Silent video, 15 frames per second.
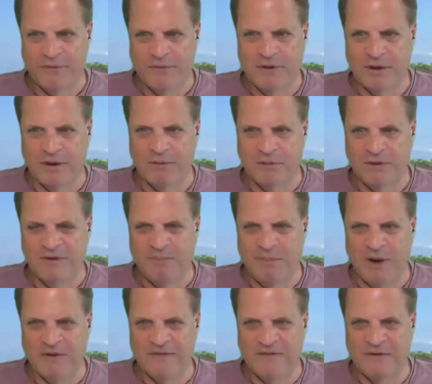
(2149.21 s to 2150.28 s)
The
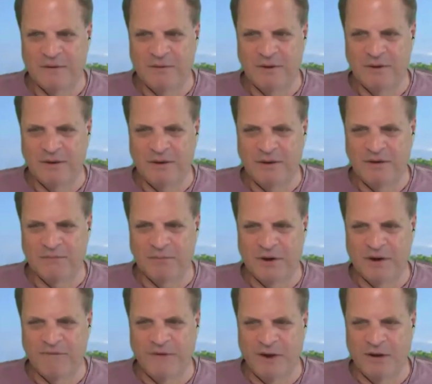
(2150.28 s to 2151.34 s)
response to it is what
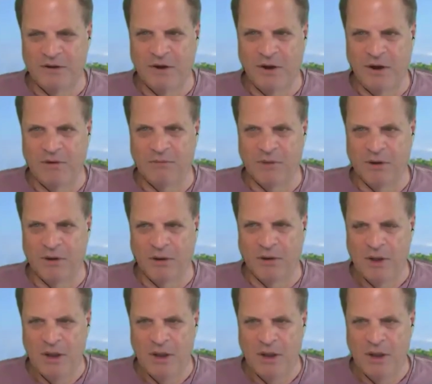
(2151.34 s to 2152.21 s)
I find unreal.